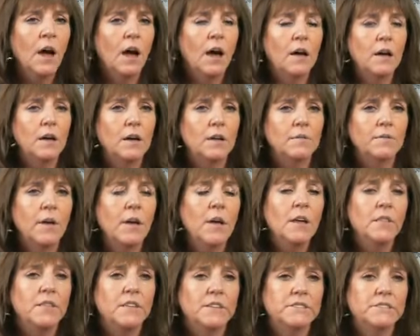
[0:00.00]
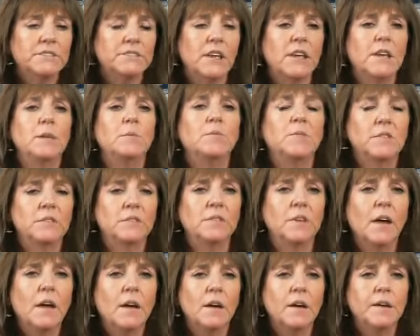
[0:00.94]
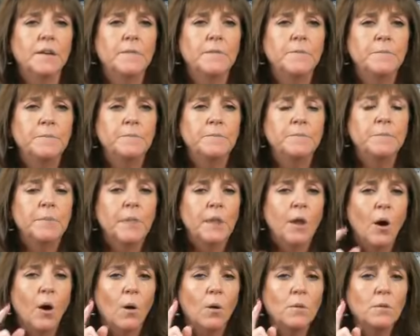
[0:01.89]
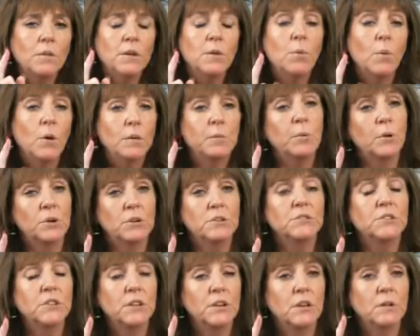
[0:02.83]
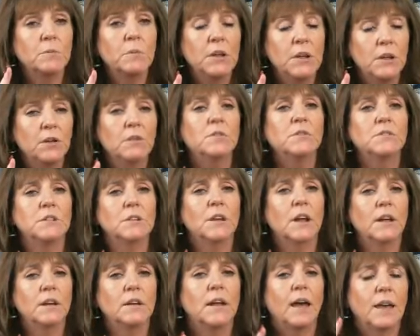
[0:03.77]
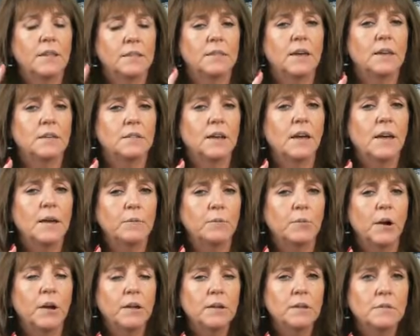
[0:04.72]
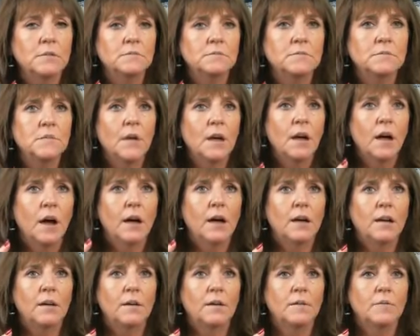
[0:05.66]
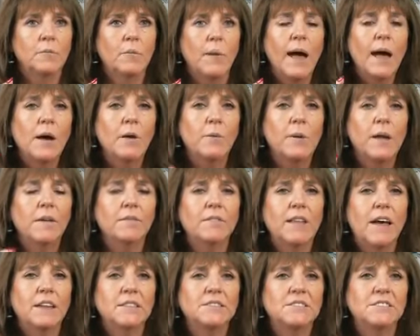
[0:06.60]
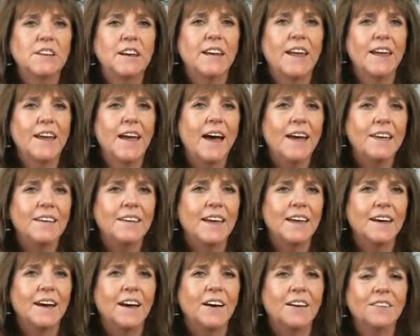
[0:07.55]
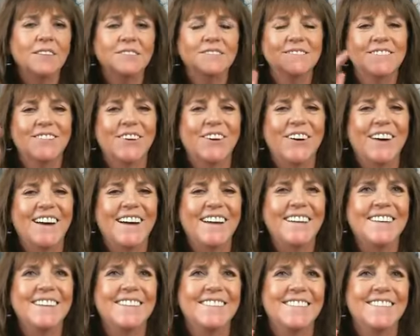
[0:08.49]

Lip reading: of the same design. Only one person can be using it at that time, right? Wow, we have lots today. Hi, Gail, Laura,